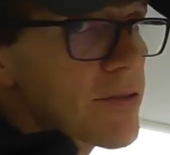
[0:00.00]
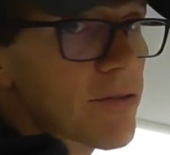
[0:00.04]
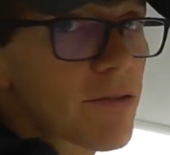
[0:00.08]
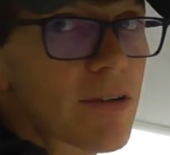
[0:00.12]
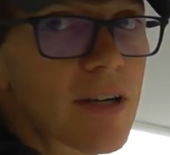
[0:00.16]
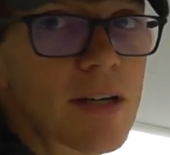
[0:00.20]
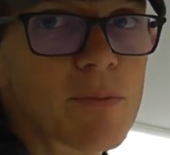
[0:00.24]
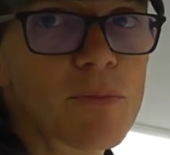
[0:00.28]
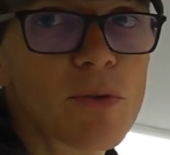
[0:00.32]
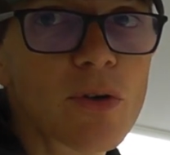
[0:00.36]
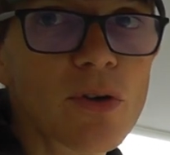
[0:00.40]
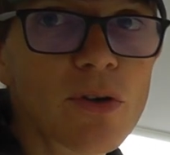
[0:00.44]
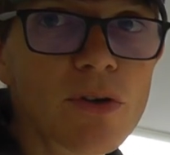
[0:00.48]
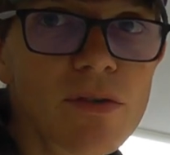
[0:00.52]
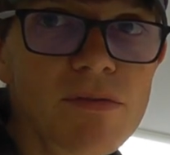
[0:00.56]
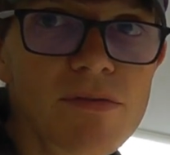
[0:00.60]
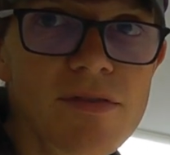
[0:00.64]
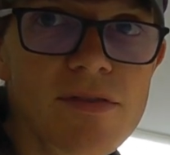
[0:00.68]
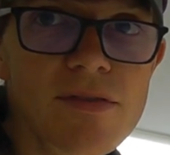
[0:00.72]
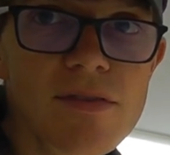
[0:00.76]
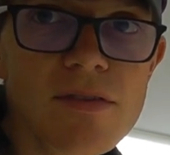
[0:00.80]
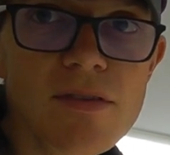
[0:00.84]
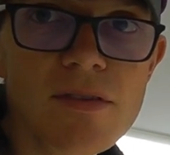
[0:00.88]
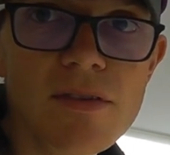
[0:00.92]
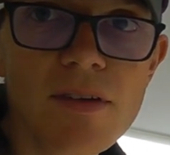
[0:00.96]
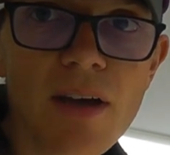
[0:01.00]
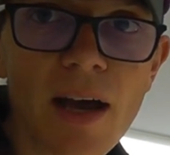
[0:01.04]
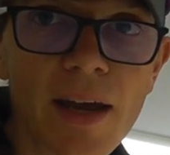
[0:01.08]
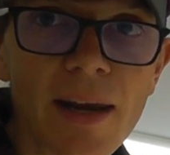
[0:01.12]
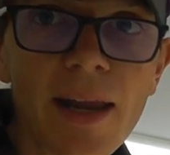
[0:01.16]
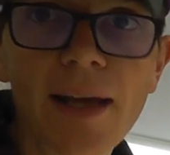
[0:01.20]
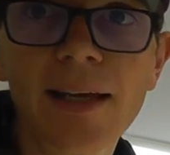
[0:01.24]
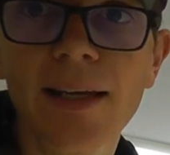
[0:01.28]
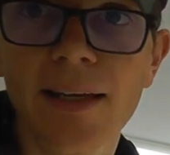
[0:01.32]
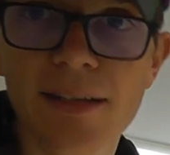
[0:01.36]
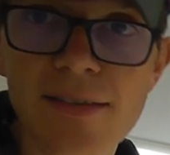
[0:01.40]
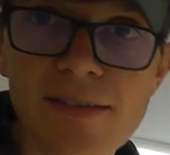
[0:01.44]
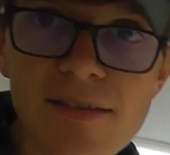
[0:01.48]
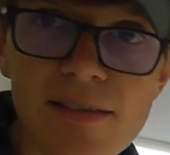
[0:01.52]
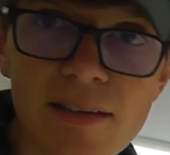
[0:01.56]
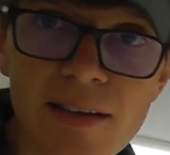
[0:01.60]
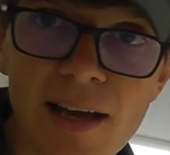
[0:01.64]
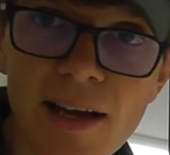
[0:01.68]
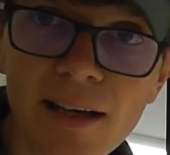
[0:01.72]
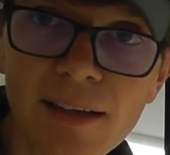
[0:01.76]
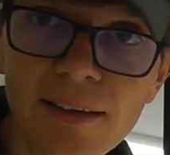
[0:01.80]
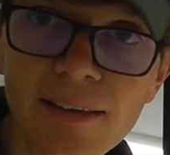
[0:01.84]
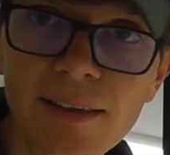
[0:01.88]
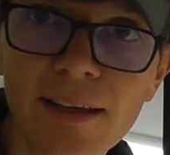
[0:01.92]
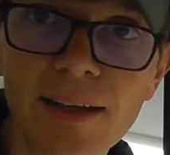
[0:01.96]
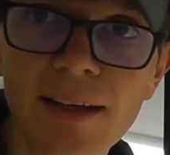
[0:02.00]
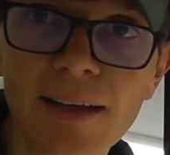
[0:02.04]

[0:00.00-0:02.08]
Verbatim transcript: screen moves and I can select